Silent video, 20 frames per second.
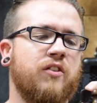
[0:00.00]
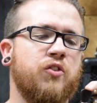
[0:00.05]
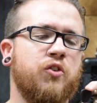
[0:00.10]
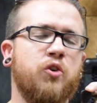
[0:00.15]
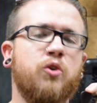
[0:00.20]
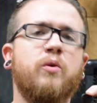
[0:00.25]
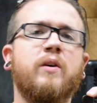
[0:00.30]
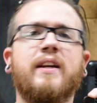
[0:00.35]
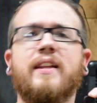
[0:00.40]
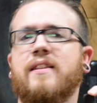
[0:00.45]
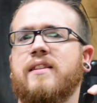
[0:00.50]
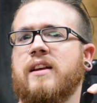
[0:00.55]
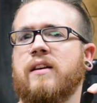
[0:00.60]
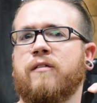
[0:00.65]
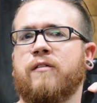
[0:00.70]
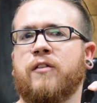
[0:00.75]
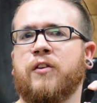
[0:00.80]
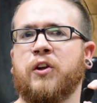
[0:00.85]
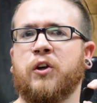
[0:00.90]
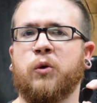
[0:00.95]
do
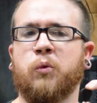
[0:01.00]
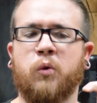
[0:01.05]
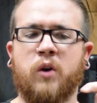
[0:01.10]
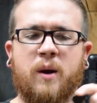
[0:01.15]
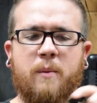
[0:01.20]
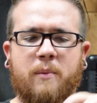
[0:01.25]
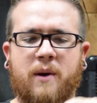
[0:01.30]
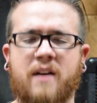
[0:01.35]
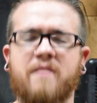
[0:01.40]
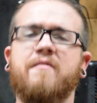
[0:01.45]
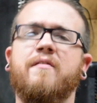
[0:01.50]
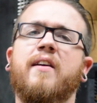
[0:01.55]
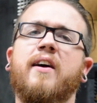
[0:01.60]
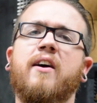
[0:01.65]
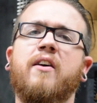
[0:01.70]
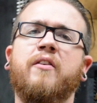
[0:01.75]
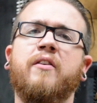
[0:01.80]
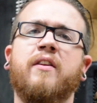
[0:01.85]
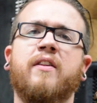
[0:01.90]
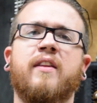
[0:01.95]
anything for the grip. I
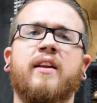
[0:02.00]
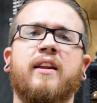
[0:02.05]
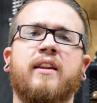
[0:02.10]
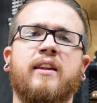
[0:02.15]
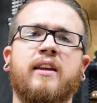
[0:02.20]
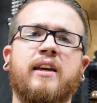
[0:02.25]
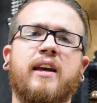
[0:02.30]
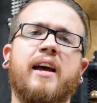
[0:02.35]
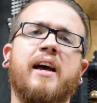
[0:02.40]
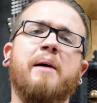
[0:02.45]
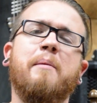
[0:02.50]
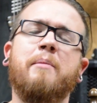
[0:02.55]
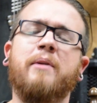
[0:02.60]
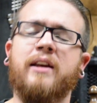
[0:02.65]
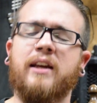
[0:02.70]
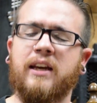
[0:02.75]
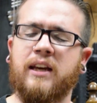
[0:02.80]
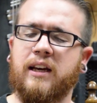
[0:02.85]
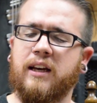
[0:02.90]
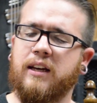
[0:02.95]
found that the
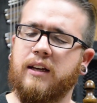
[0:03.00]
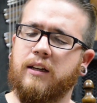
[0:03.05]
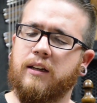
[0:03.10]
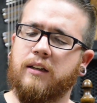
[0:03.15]
ebony